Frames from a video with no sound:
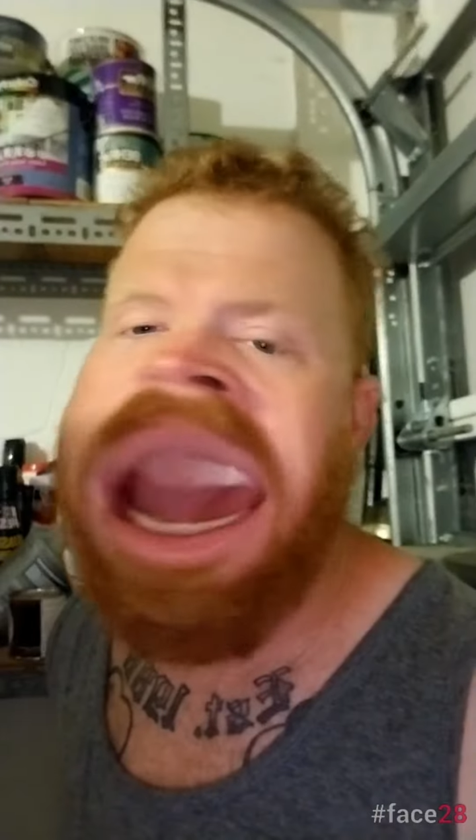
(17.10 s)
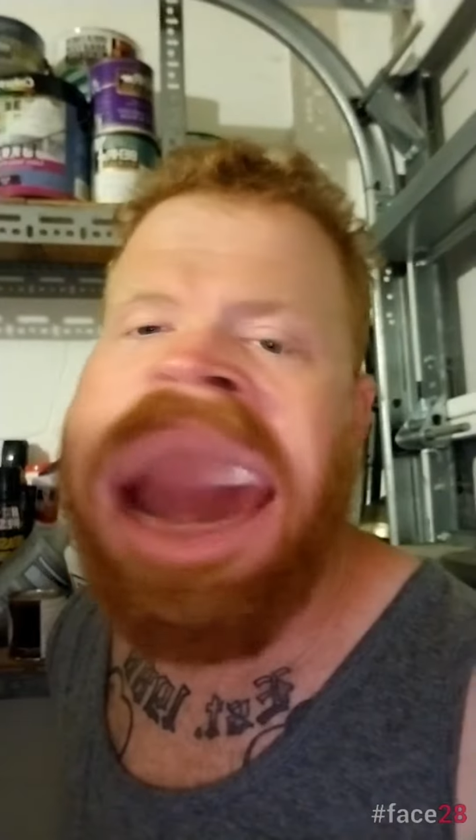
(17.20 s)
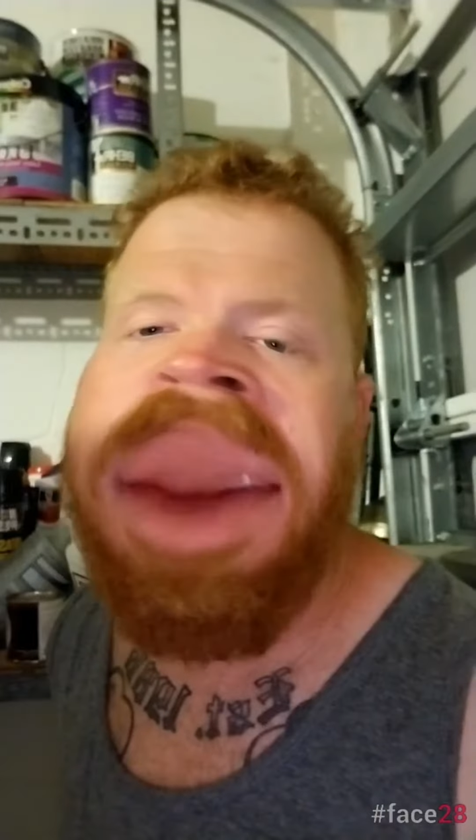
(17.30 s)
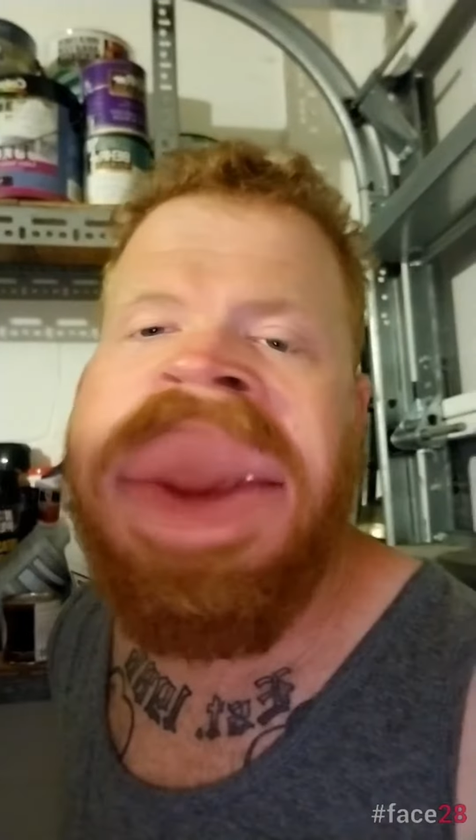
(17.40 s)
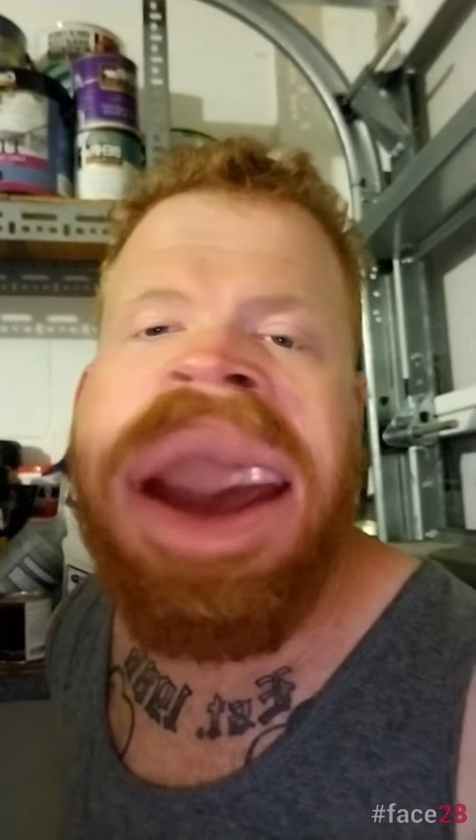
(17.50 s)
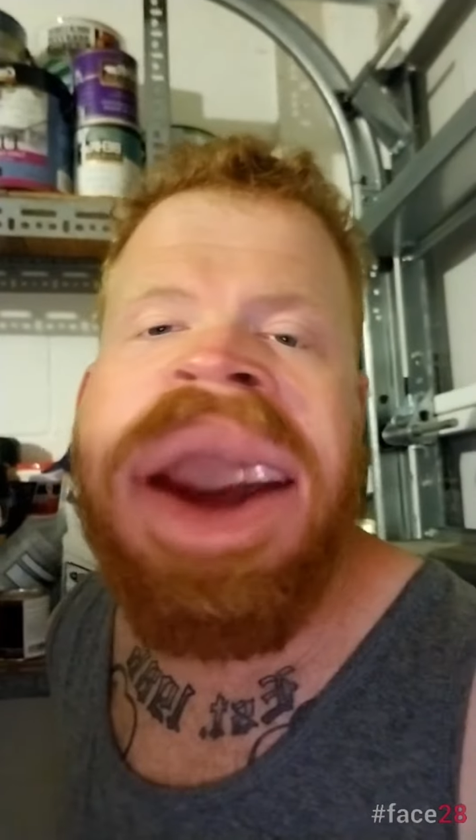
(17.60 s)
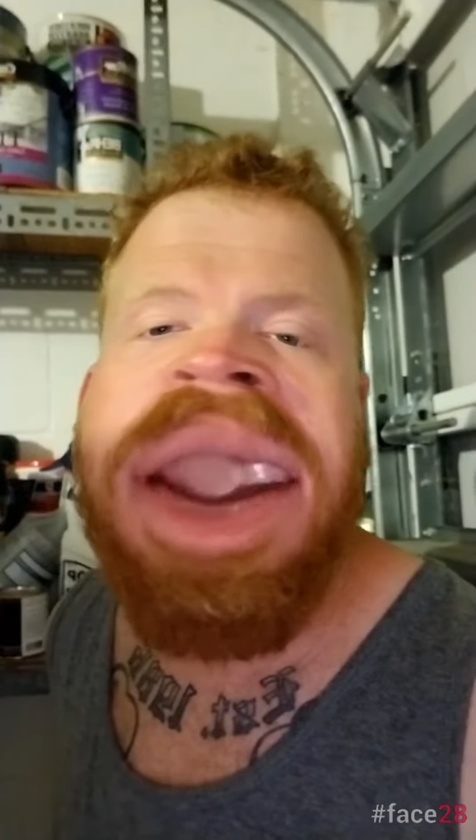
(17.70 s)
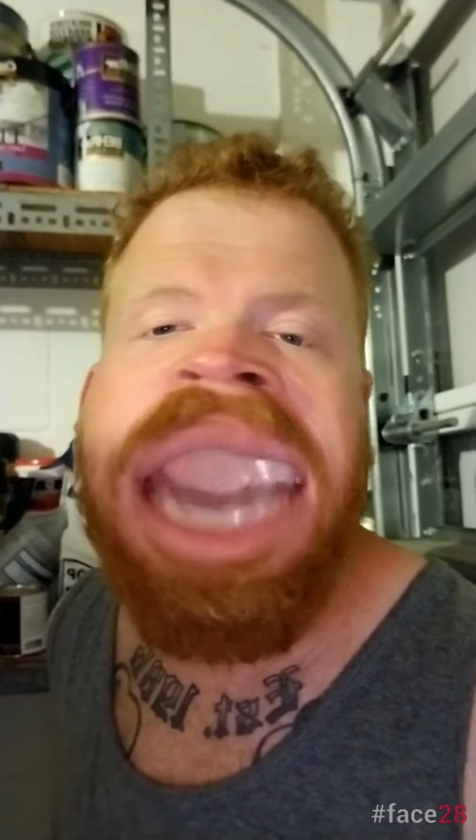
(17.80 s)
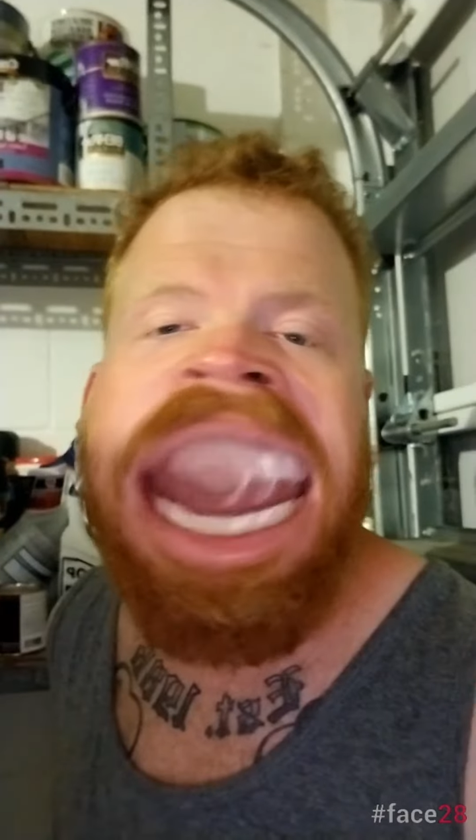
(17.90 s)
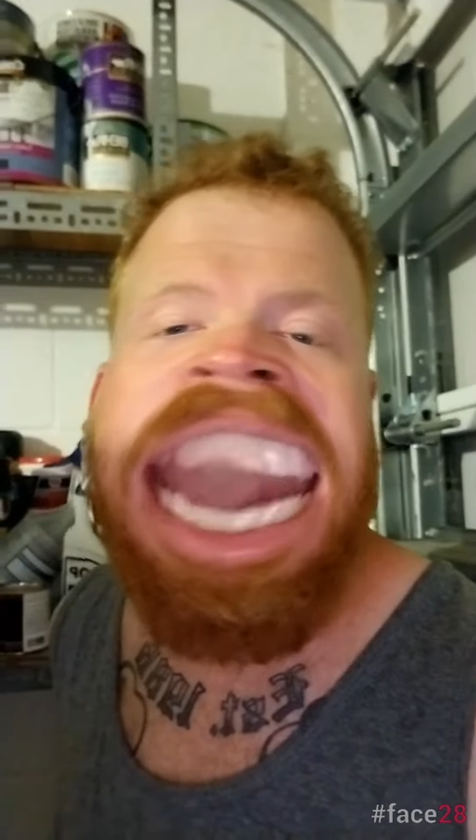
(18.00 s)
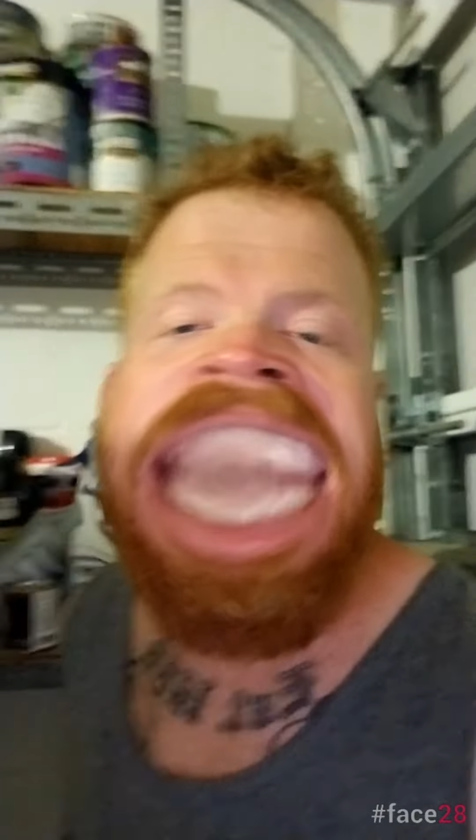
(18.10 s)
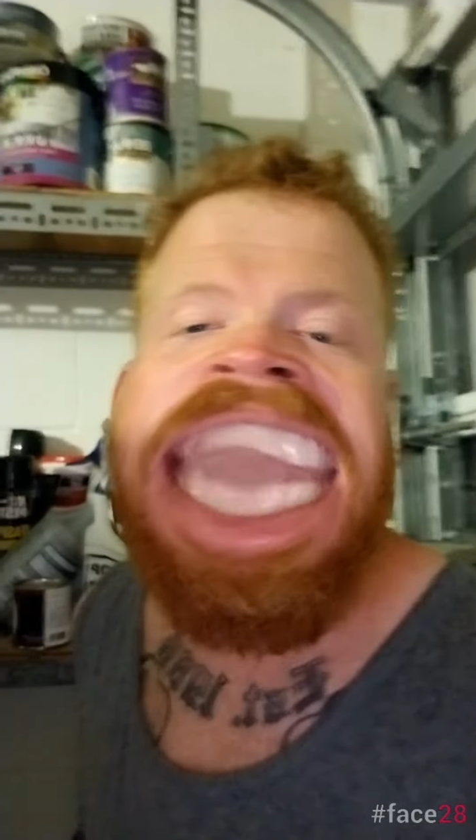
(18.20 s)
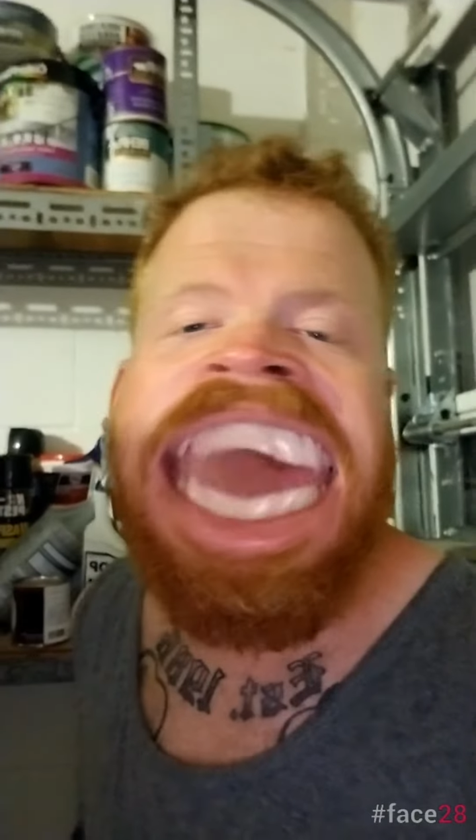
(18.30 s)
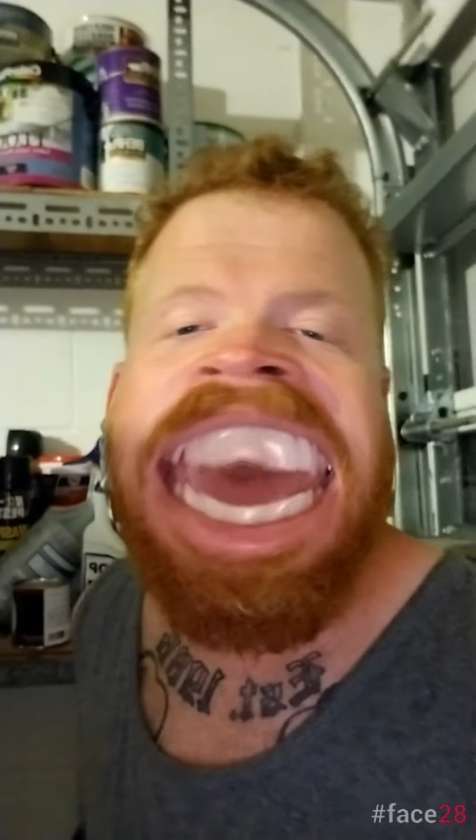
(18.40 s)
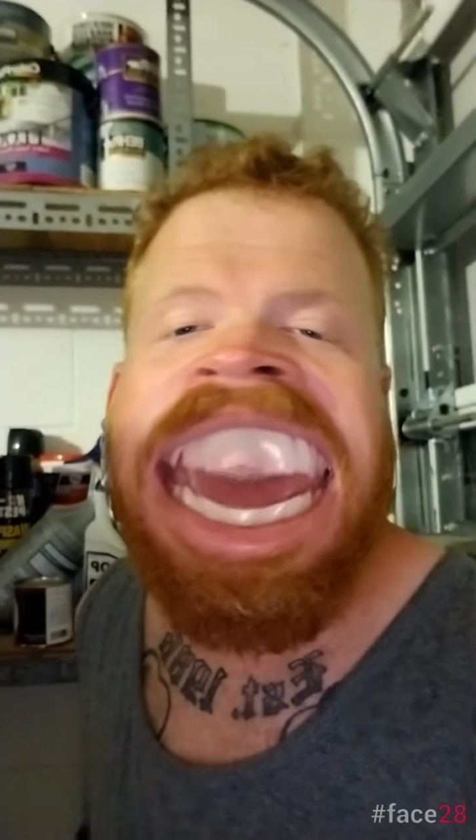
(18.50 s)
if there's
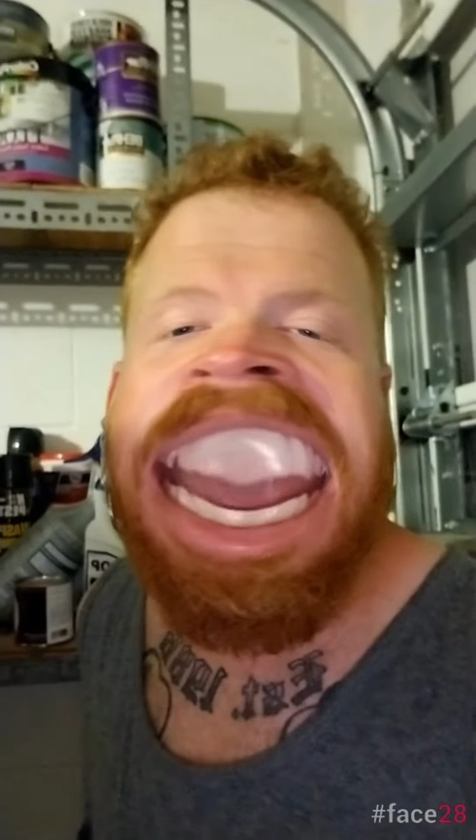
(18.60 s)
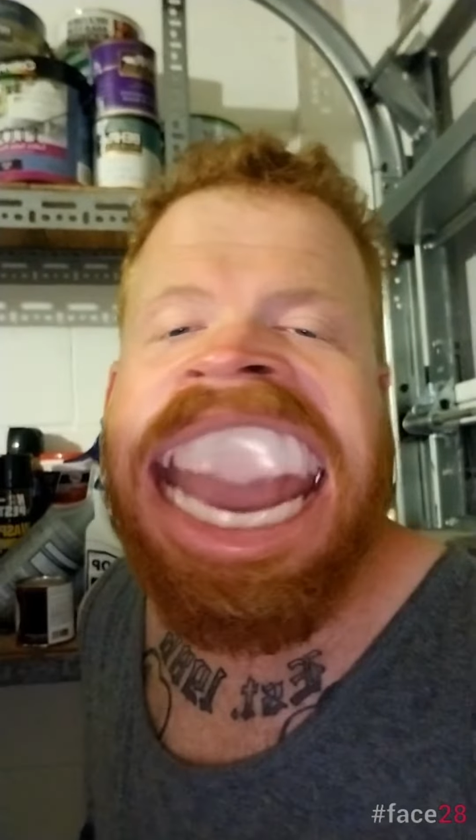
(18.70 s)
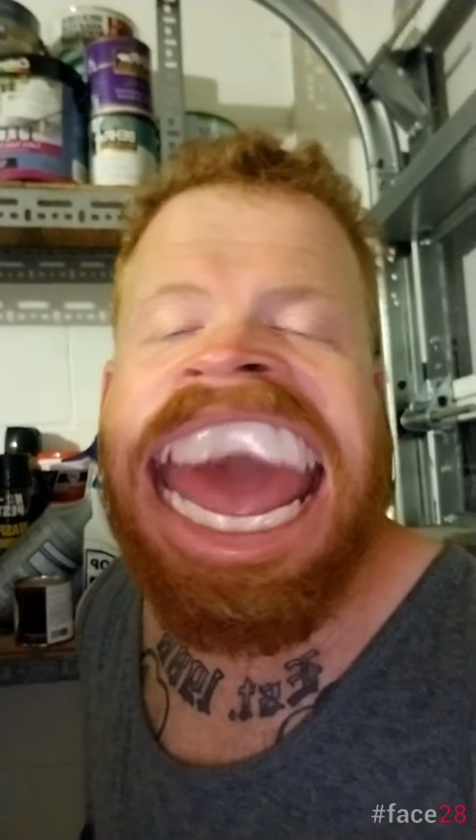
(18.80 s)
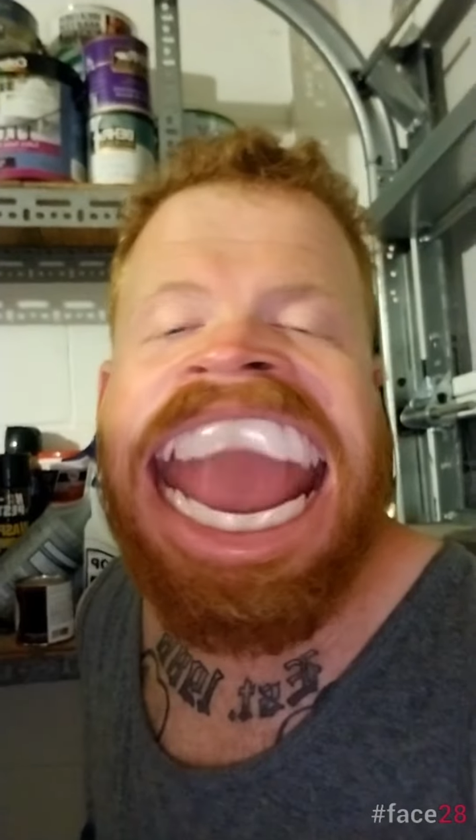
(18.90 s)
anything